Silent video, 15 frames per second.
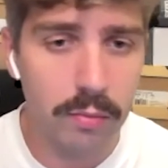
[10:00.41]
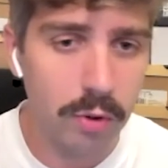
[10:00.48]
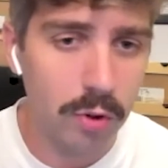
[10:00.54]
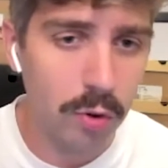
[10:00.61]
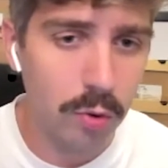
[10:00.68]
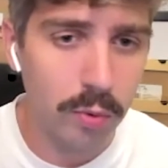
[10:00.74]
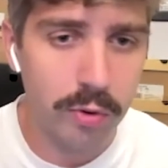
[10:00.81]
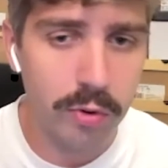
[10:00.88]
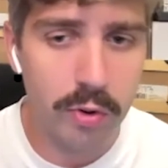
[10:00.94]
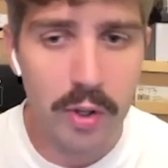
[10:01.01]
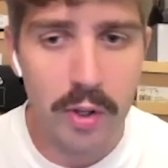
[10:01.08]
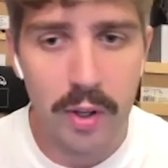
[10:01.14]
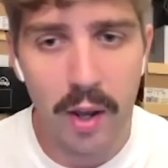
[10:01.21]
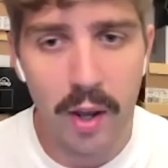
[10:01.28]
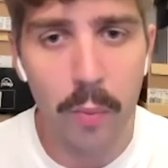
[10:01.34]
was
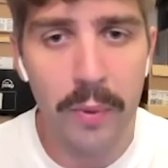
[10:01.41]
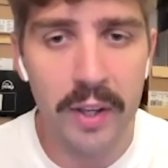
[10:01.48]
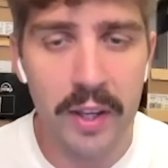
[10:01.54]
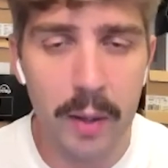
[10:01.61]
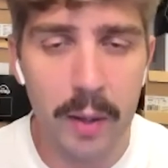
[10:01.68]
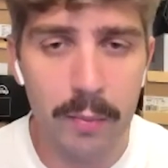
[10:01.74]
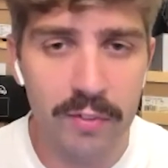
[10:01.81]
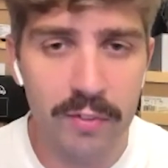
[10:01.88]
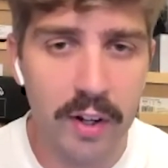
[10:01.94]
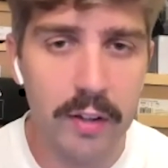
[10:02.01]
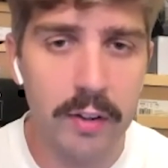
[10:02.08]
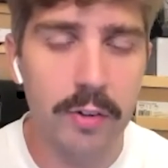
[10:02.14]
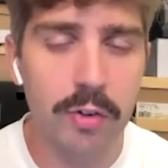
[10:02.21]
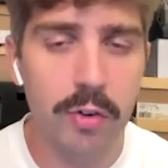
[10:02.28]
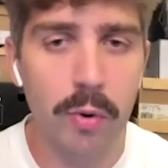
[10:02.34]
helping amplify
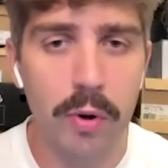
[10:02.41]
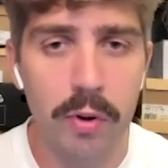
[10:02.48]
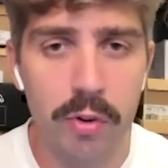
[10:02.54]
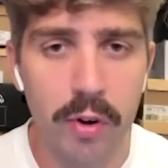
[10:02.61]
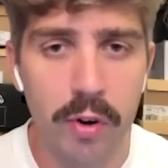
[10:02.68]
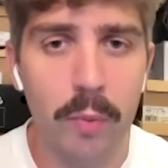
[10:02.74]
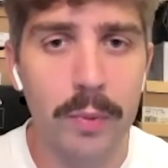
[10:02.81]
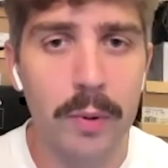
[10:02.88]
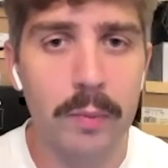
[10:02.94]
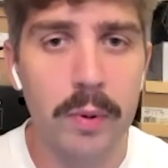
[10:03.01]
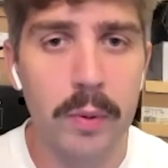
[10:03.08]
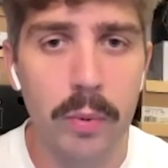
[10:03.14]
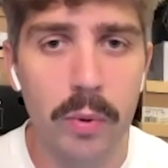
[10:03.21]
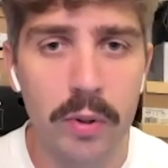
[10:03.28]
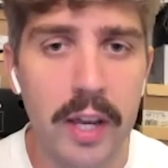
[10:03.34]
these stories or helping
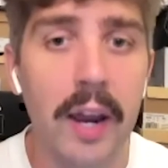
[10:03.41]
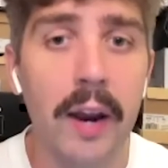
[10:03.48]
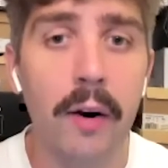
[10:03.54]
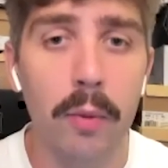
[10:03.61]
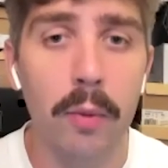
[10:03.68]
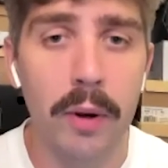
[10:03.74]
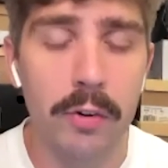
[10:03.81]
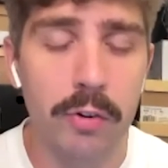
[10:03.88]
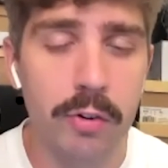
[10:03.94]
people care about